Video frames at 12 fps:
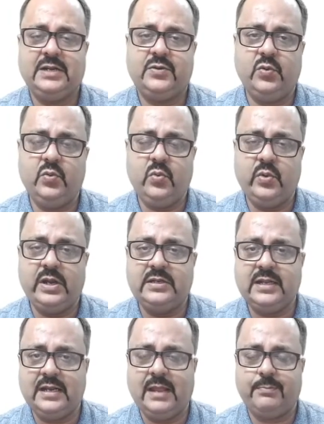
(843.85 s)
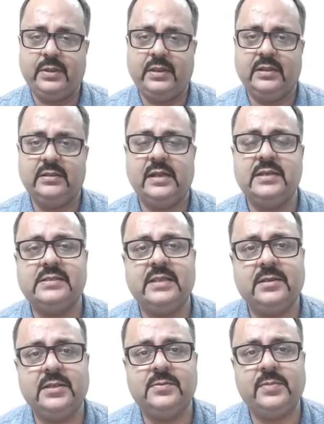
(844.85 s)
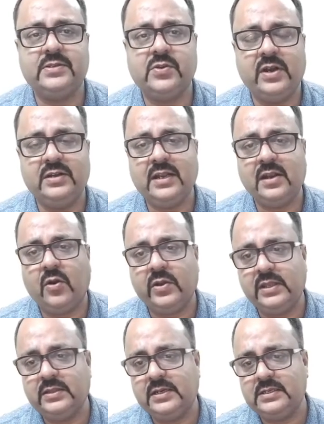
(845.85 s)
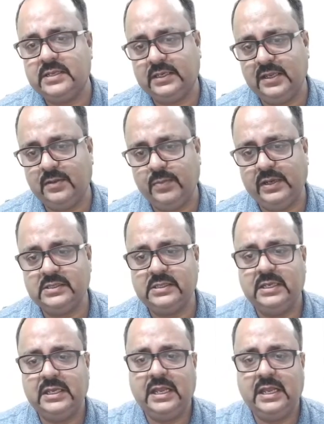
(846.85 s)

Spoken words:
true interlapping that is taking place, or interlocking that is taking place,